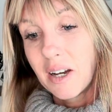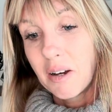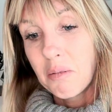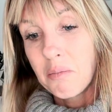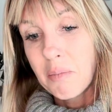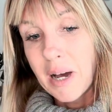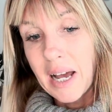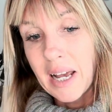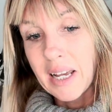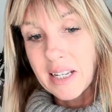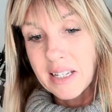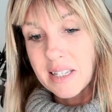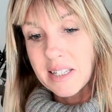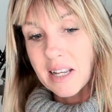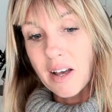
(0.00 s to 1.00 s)
my
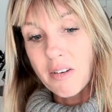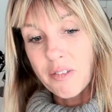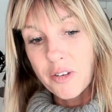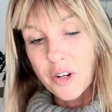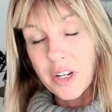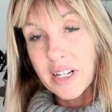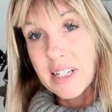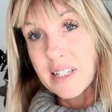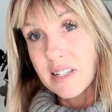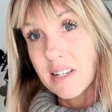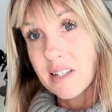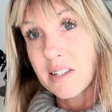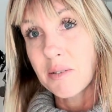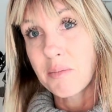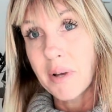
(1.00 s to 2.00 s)

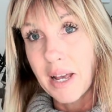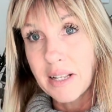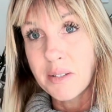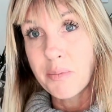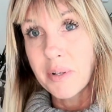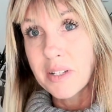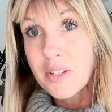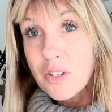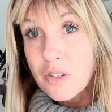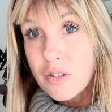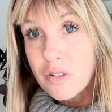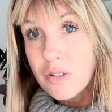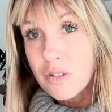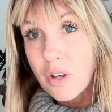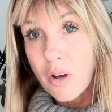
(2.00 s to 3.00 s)
self-criticism has been
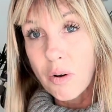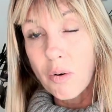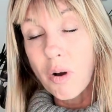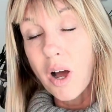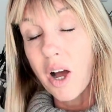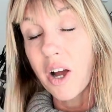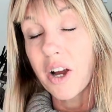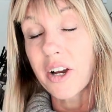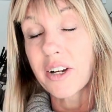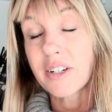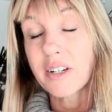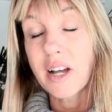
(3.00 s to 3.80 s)
so hard.